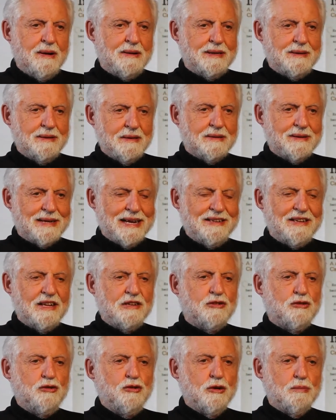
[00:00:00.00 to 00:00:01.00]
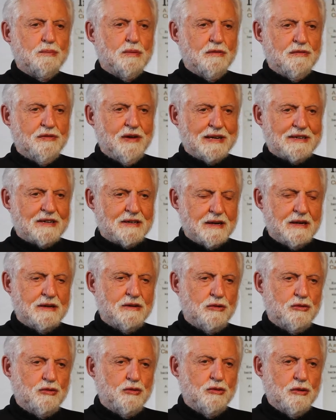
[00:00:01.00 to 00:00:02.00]
In this case, it's your
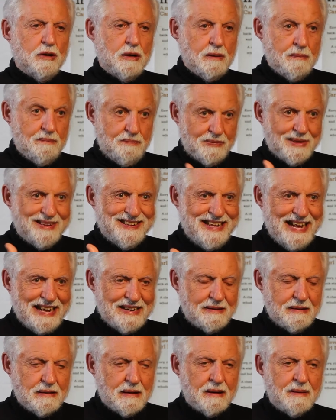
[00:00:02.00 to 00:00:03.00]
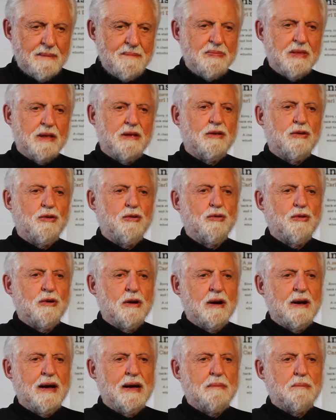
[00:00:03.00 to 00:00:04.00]
profession, your tenure,
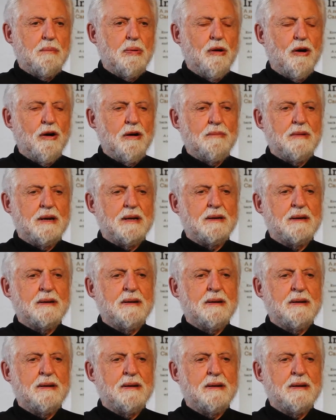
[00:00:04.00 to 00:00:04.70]
your employment,